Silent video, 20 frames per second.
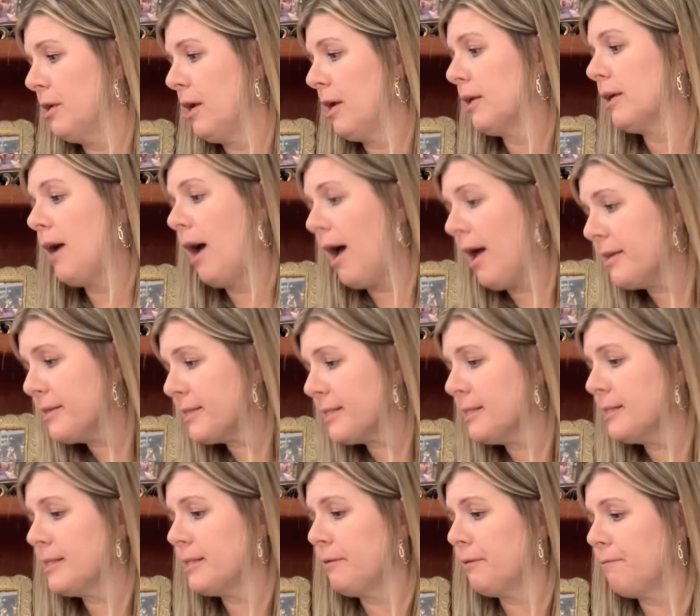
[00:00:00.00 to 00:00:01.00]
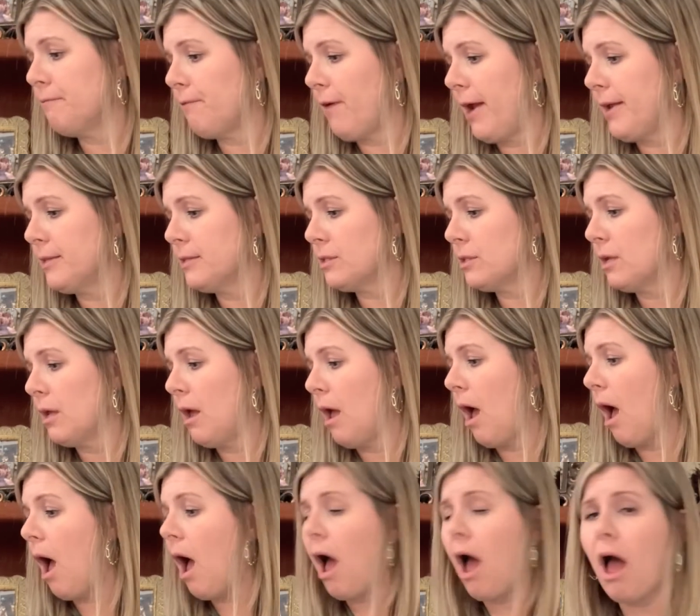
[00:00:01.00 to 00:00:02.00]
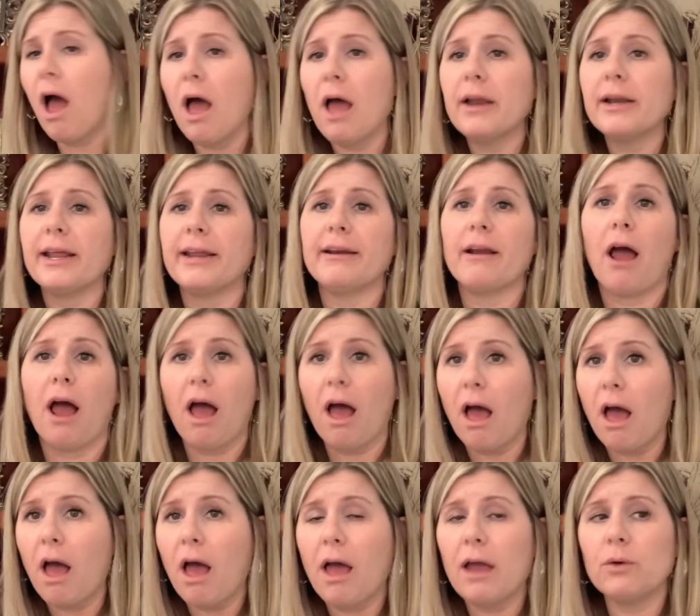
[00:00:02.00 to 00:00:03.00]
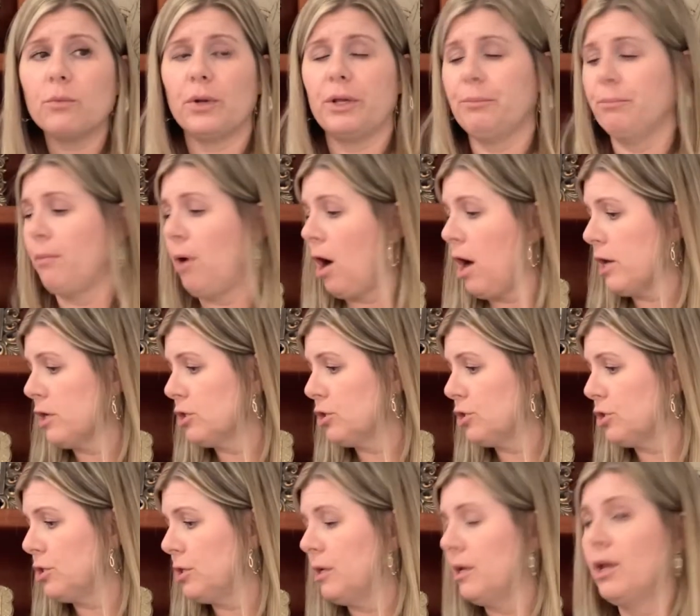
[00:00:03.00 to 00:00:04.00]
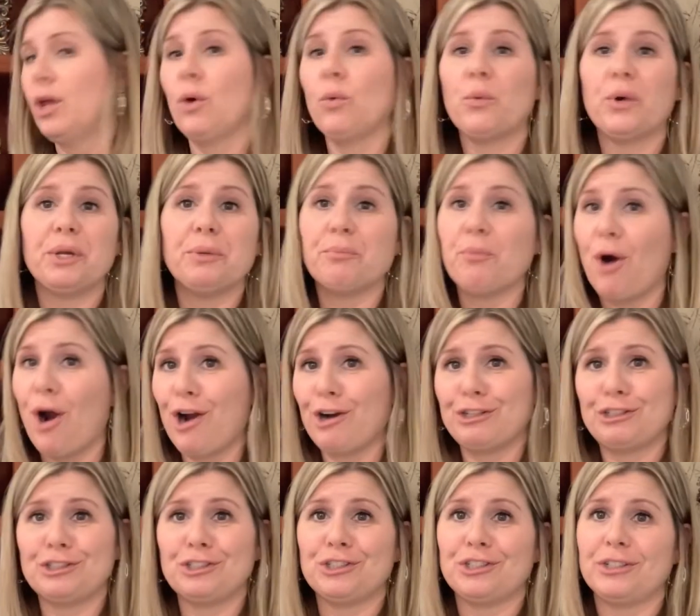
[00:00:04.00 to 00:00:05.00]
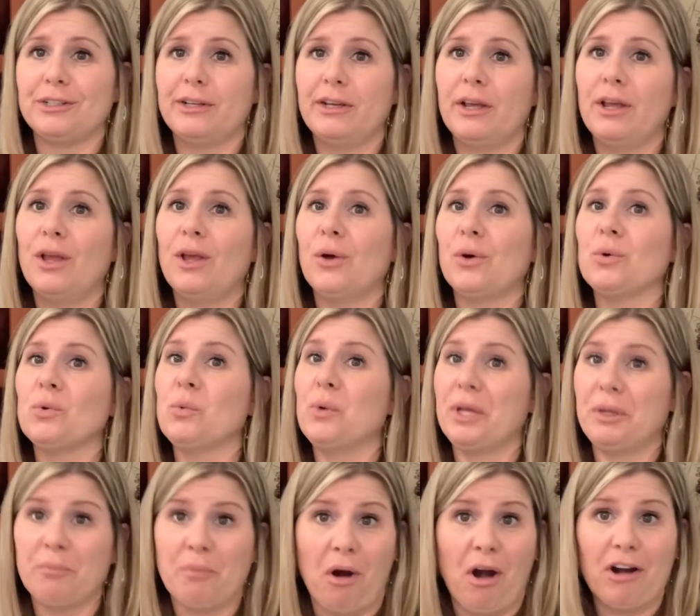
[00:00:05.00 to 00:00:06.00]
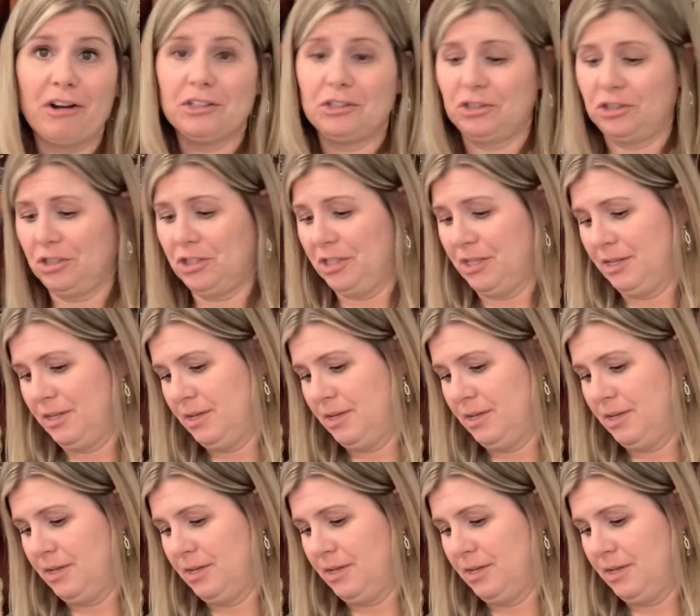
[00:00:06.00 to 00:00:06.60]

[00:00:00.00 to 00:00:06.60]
cousins and friends, on and on we marched, we marched, we marched,